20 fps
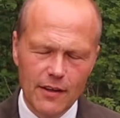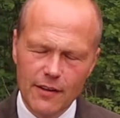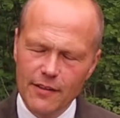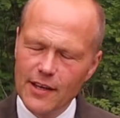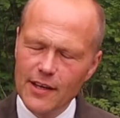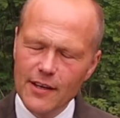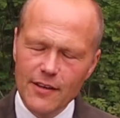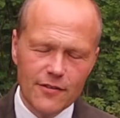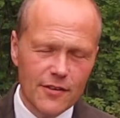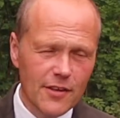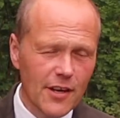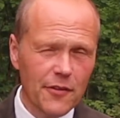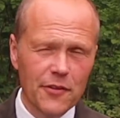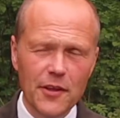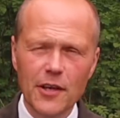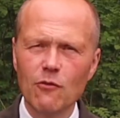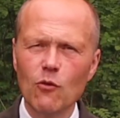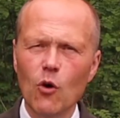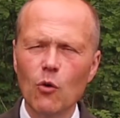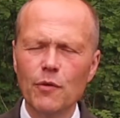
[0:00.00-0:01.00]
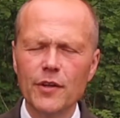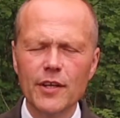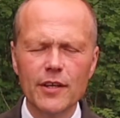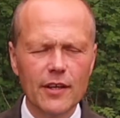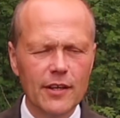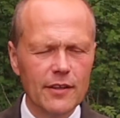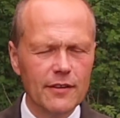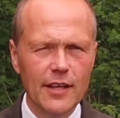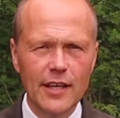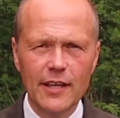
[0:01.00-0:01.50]
There is nothing wrong with it.
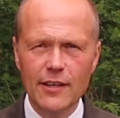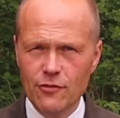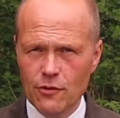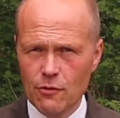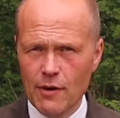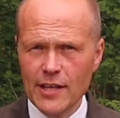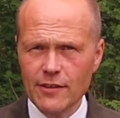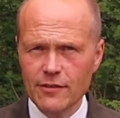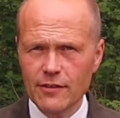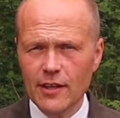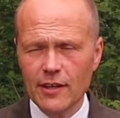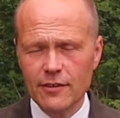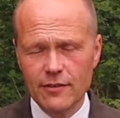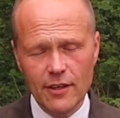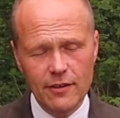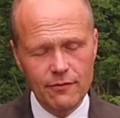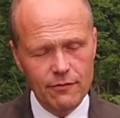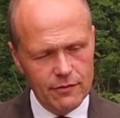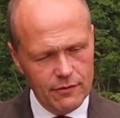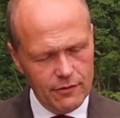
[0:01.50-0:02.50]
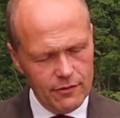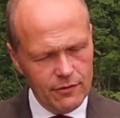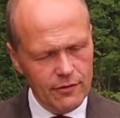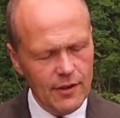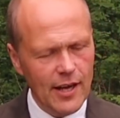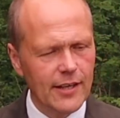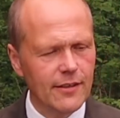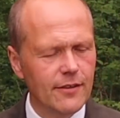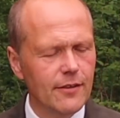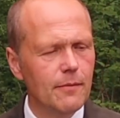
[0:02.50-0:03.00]
I think it's great, as I've
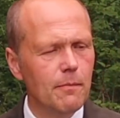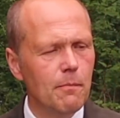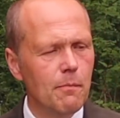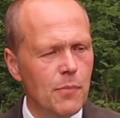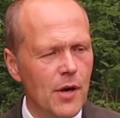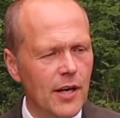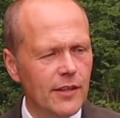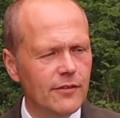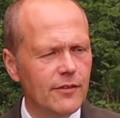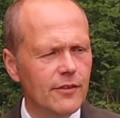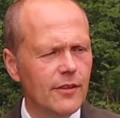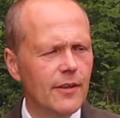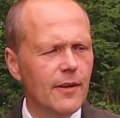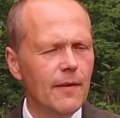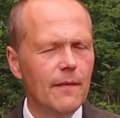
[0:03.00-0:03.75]
said, but